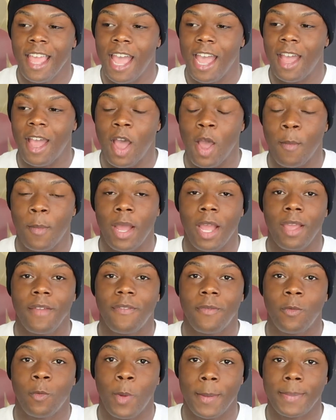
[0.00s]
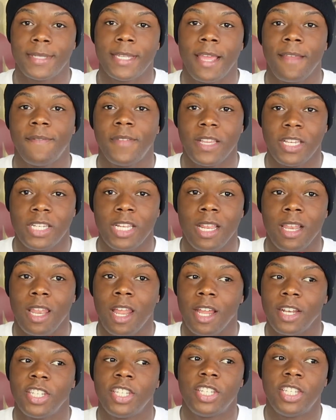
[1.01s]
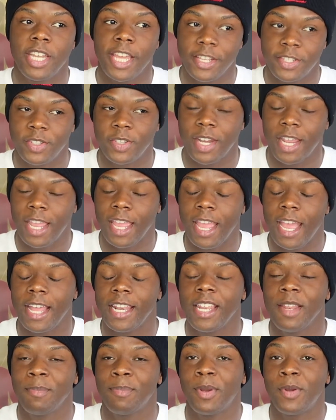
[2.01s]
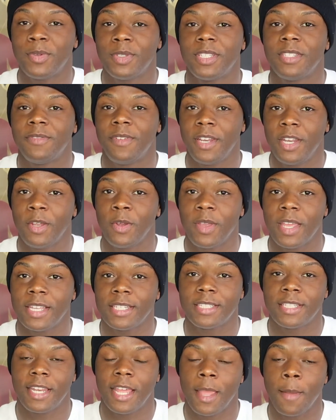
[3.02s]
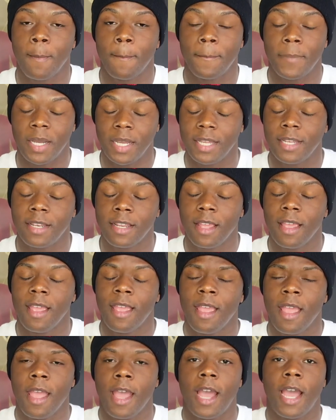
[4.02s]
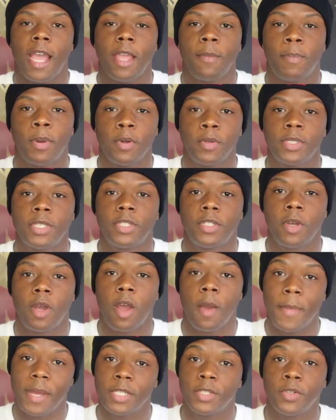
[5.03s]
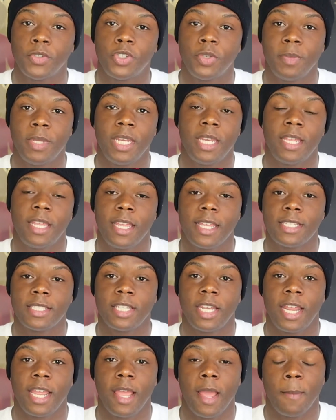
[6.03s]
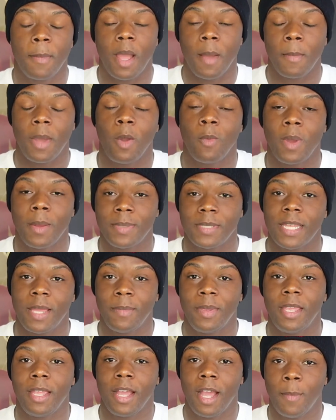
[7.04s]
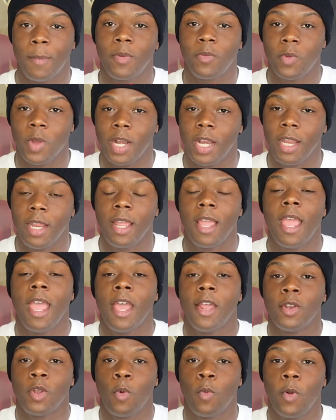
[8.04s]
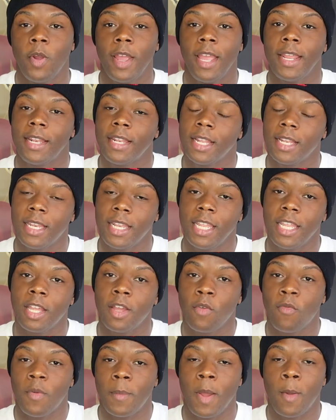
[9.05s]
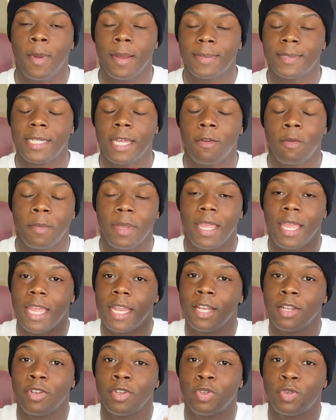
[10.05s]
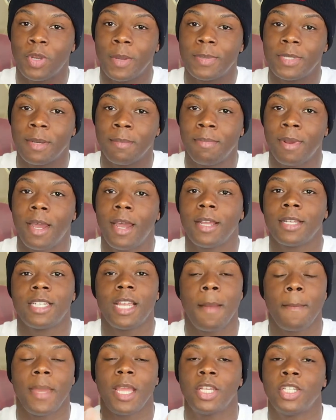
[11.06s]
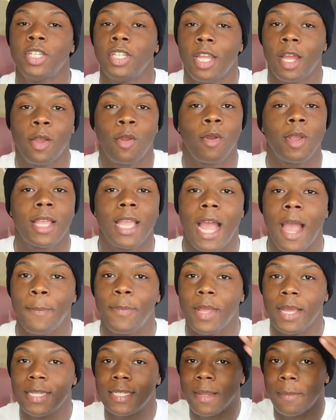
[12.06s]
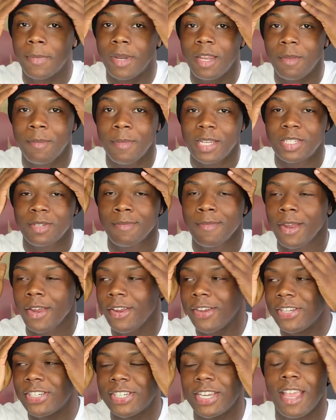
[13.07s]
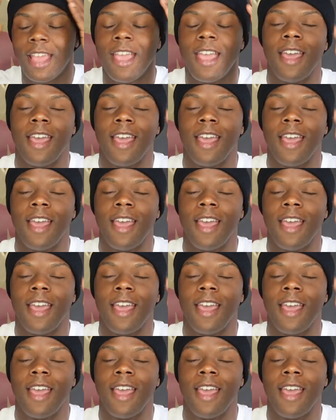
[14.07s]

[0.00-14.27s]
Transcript: Uh, my website officially launched yesterday. I didn't post this video yesterday, but I posted to all my social media yesterday about my website being up and running. Don't worry, the link for my website will be in the description box. Y'all make sure y'all go copy out some Money Mitch merch.